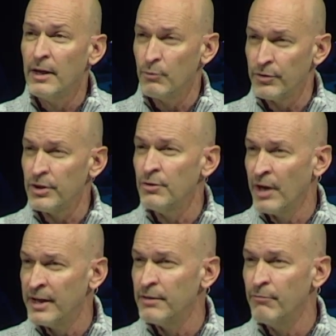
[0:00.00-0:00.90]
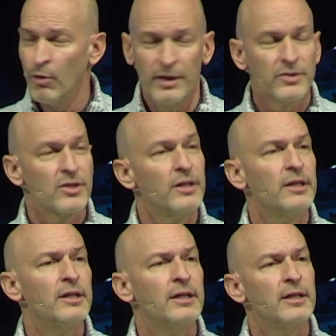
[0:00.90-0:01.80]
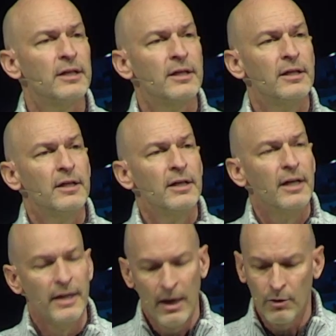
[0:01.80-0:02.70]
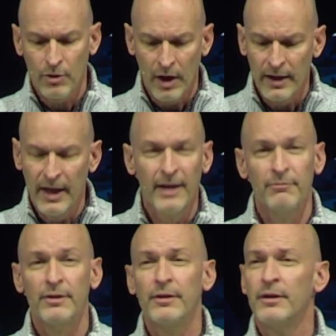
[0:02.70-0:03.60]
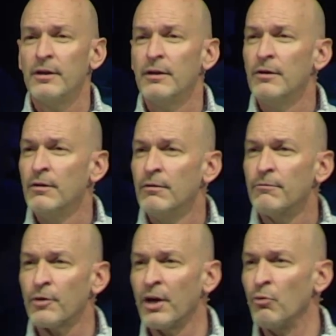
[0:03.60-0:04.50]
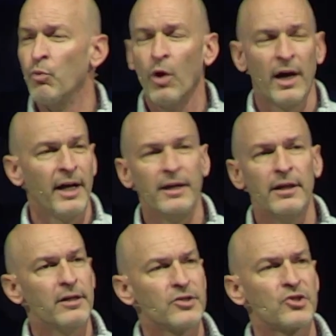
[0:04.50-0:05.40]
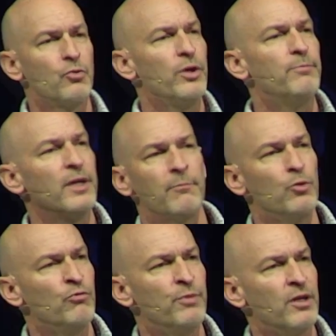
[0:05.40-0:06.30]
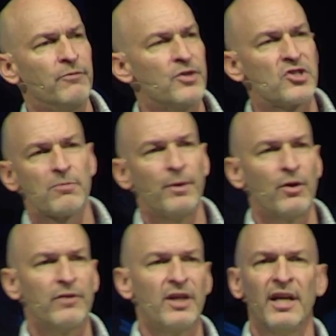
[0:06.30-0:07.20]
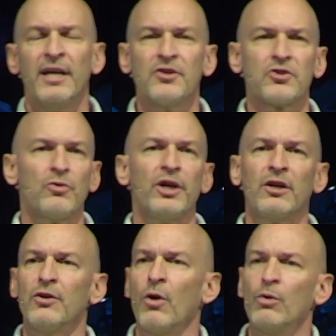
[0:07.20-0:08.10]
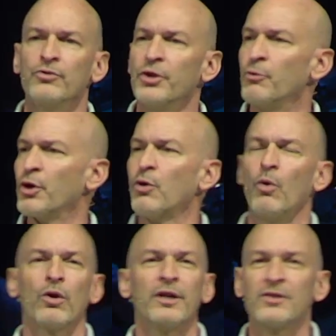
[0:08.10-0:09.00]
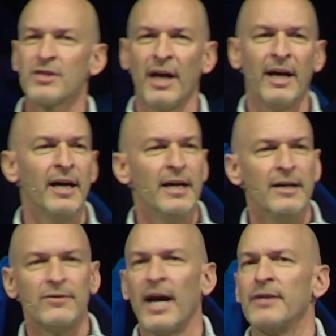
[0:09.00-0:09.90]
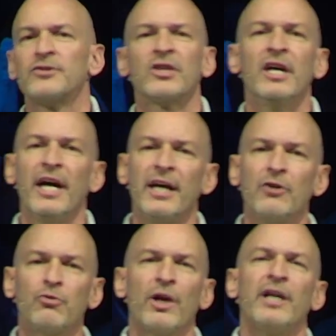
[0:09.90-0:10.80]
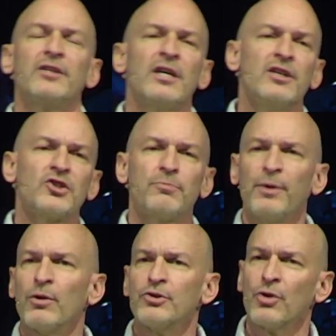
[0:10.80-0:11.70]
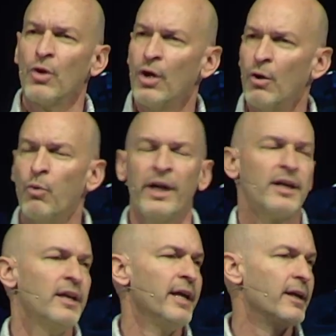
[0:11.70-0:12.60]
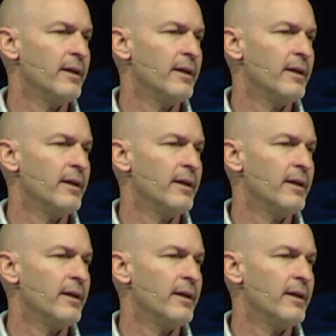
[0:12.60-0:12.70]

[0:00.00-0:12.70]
and with a united voice, an outcry to heaven for a wide sweeping movement of the Spirit that history could only record and say, that's a great spiritual awakening.